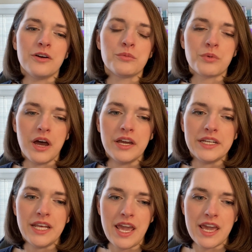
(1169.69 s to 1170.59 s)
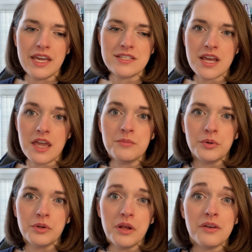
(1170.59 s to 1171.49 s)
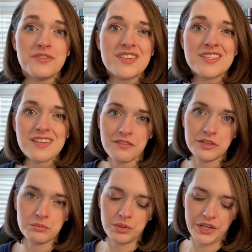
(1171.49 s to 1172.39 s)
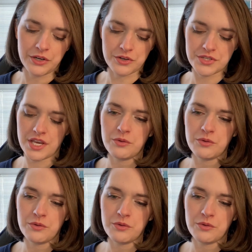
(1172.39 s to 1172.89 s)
run a table of 7 players,